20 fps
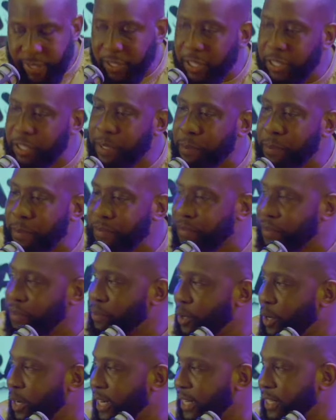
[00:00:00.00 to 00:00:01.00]
Turn let up even
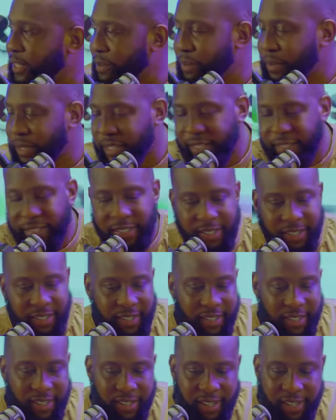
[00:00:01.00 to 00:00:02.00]
more let's pray.
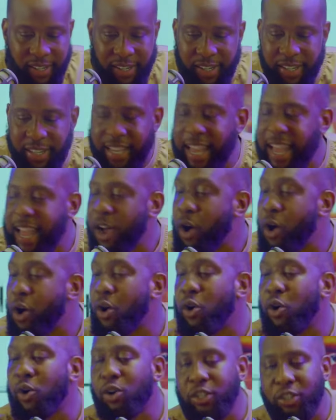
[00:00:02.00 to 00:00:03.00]
Yeah,
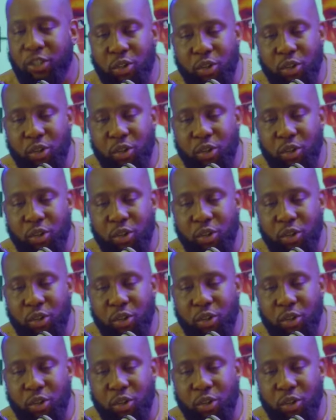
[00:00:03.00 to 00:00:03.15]
oh, it's